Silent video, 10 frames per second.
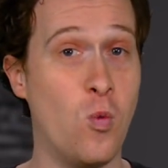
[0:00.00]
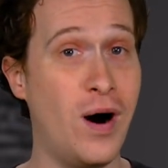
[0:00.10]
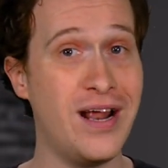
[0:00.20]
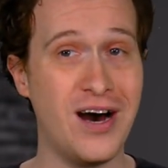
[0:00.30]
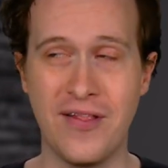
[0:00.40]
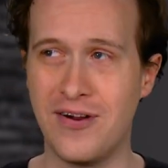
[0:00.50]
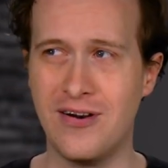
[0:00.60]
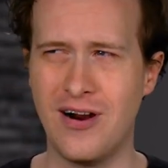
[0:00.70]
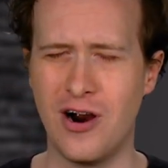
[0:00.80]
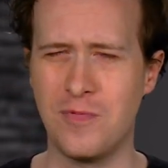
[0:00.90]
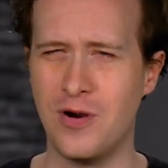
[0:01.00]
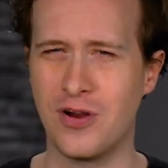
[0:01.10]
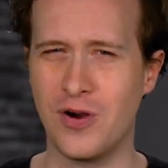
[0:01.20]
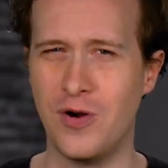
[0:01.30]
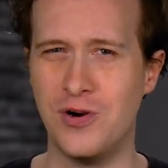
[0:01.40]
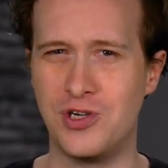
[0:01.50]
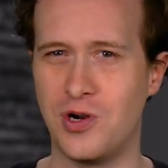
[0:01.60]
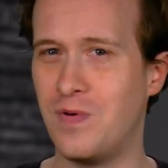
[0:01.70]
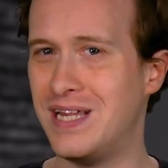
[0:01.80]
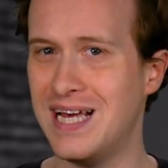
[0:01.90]
What other hardware encoders
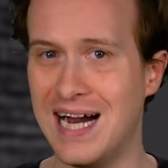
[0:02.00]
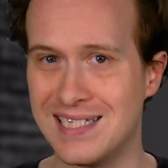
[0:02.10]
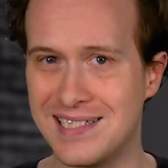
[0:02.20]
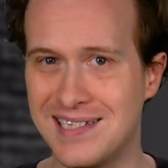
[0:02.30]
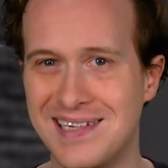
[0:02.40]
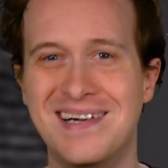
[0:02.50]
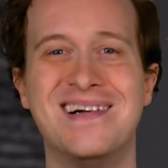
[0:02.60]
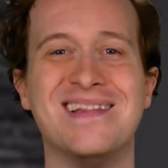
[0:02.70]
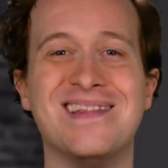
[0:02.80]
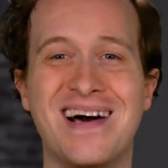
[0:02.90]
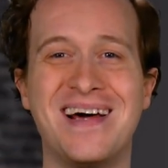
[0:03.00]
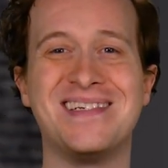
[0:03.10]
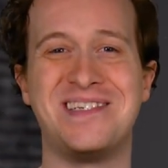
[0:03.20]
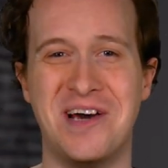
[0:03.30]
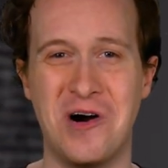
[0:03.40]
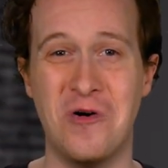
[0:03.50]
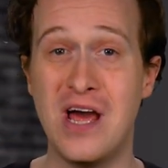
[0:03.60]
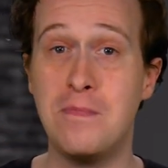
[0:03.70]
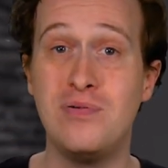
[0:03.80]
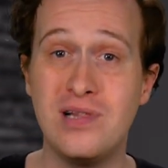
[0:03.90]
should we test? Let us know,
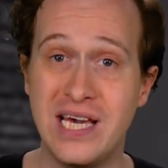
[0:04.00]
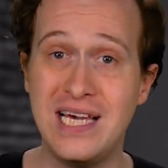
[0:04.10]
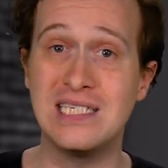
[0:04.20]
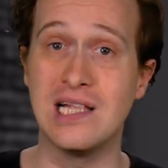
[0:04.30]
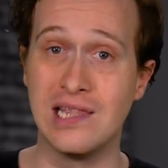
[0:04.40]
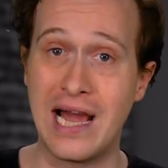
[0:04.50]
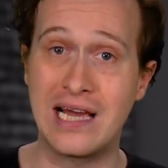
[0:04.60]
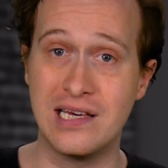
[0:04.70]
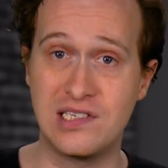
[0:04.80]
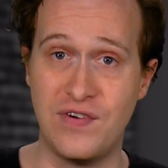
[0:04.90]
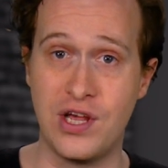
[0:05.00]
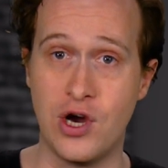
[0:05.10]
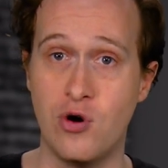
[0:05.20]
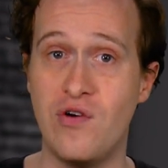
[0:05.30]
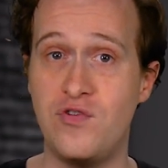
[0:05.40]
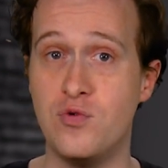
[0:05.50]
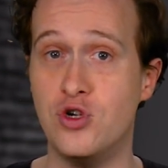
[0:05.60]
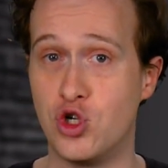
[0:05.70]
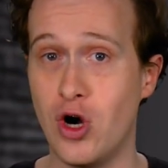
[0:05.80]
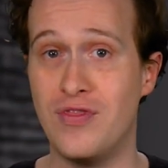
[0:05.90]
and please like this video if you
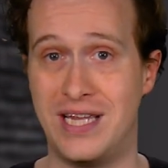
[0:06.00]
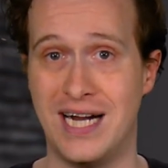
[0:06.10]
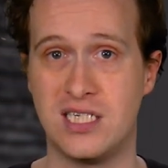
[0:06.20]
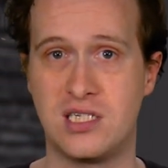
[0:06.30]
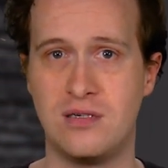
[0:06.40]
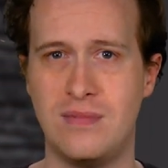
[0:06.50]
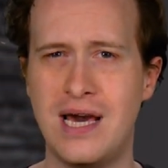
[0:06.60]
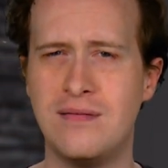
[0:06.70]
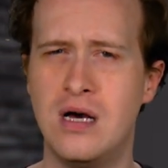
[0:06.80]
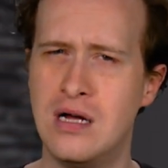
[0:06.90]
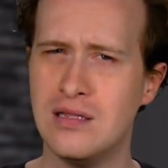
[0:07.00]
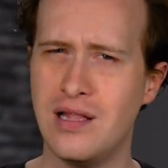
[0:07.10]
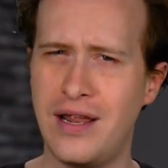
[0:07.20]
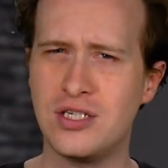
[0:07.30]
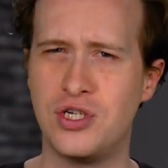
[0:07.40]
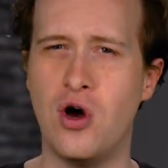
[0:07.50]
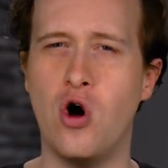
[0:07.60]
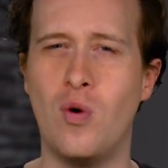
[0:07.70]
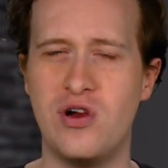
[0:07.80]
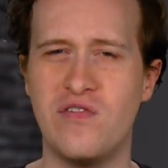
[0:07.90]
enjoyed the test, and let us
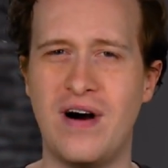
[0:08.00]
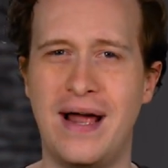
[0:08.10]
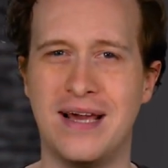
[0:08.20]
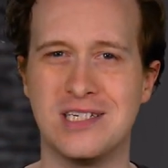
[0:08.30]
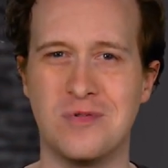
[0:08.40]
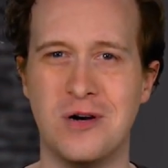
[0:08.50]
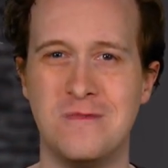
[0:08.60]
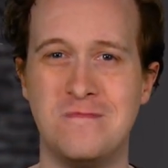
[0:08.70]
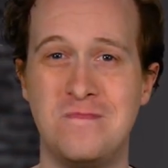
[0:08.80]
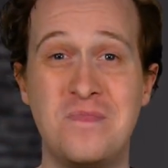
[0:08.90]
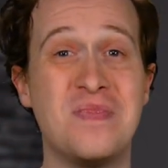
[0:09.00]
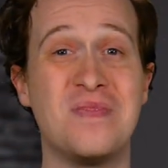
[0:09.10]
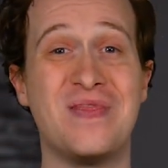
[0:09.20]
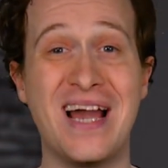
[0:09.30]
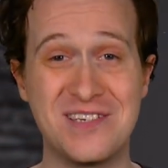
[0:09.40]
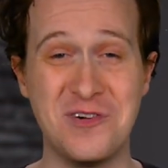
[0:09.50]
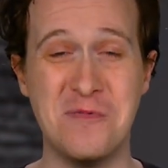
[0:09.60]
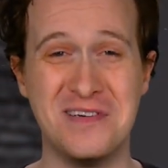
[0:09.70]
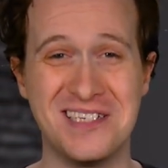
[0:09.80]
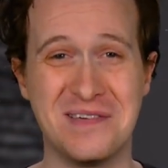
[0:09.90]
know what your findings were. Thanks for
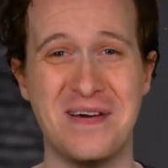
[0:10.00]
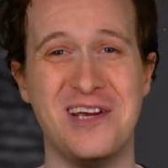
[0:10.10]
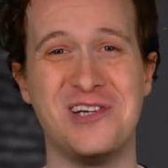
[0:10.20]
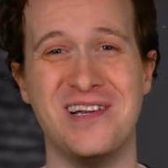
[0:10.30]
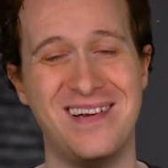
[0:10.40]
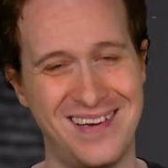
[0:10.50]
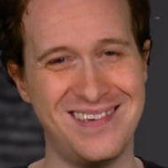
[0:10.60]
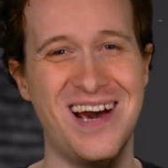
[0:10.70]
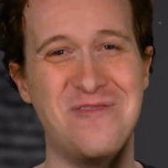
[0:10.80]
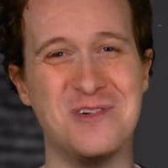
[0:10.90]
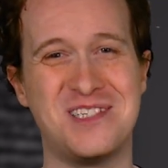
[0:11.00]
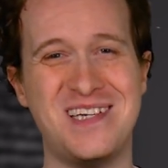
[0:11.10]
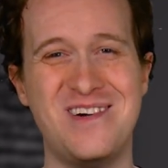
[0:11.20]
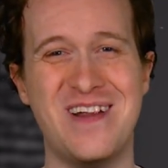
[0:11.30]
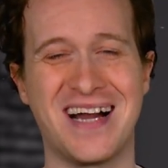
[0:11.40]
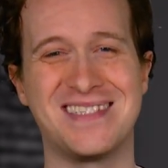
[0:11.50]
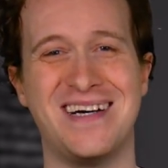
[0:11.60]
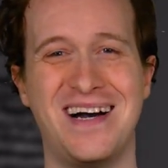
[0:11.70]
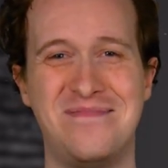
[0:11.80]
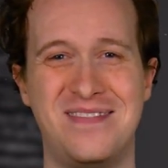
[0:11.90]
your participation, and we'll see you next time.